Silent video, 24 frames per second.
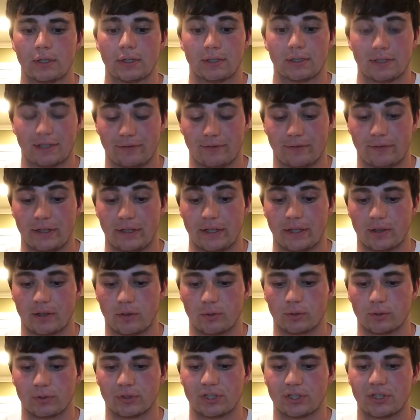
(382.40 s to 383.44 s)
in
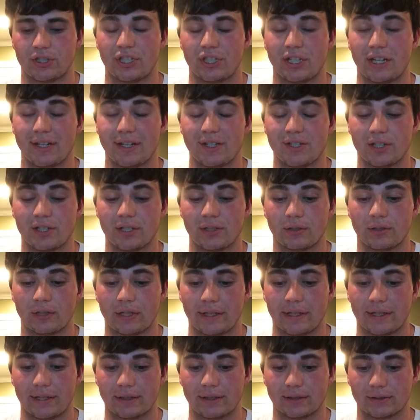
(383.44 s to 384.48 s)
vehicles changing
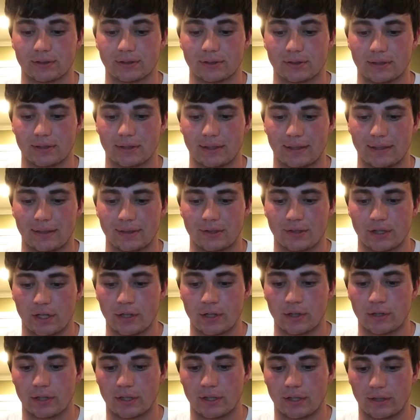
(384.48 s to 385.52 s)
lanes and
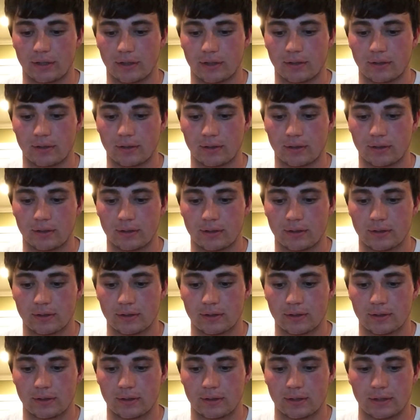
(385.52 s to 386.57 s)
turning.
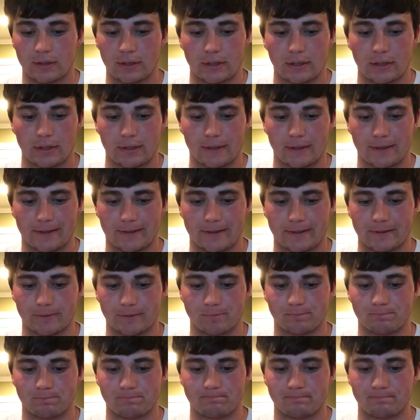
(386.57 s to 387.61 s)

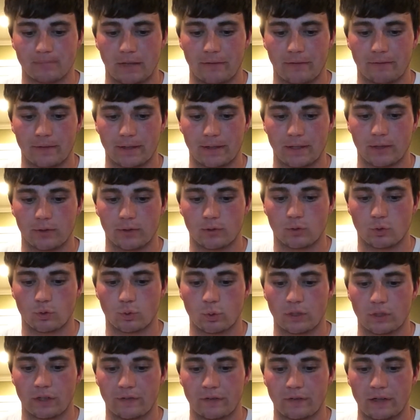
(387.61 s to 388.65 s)
They found
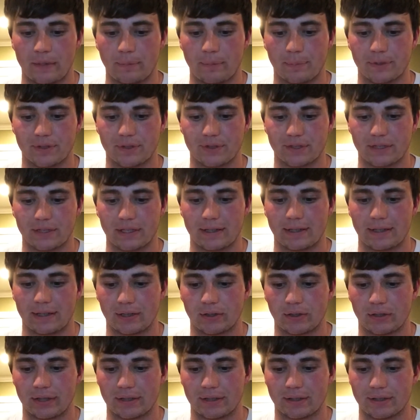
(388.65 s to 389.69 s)
25%
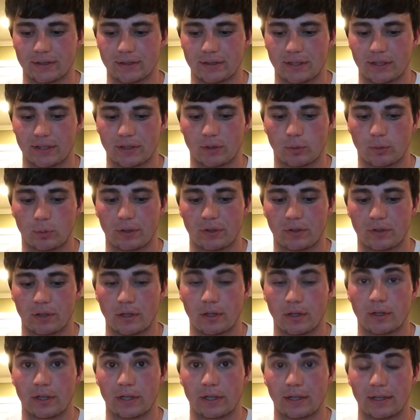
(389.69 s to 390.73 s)
neglect to signal when
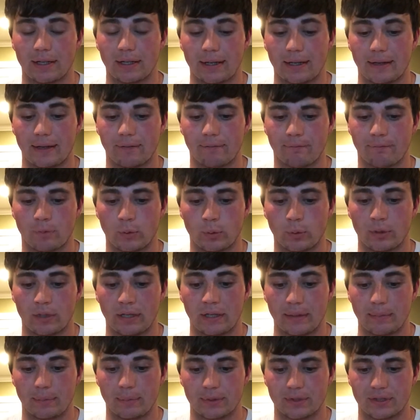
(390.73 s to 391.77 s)
turning and
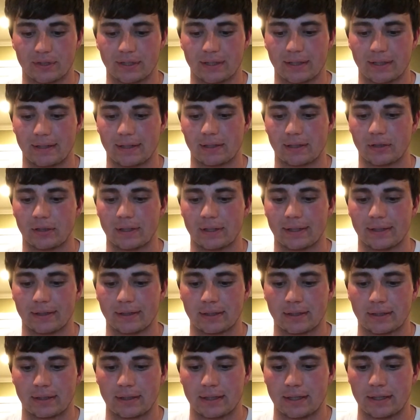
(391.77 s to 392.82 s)
48% neglect
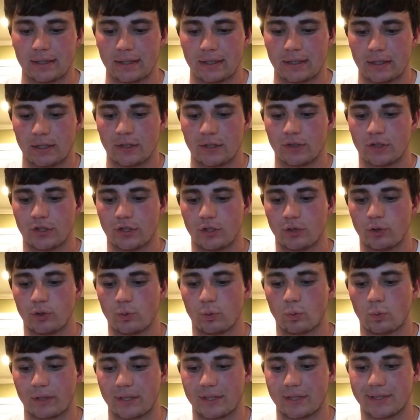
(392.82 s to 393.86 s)
to
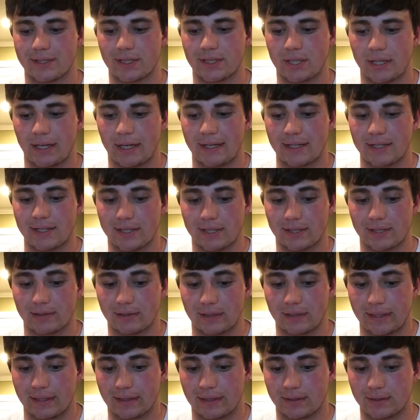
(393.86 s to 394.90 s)
when changing
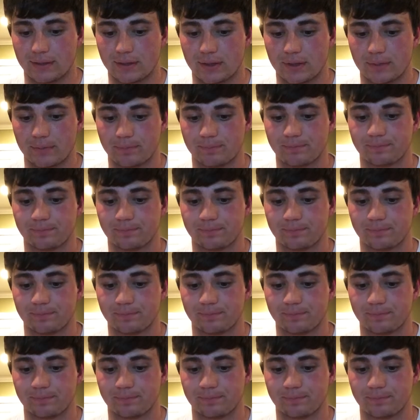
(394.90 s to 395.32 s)
lanes.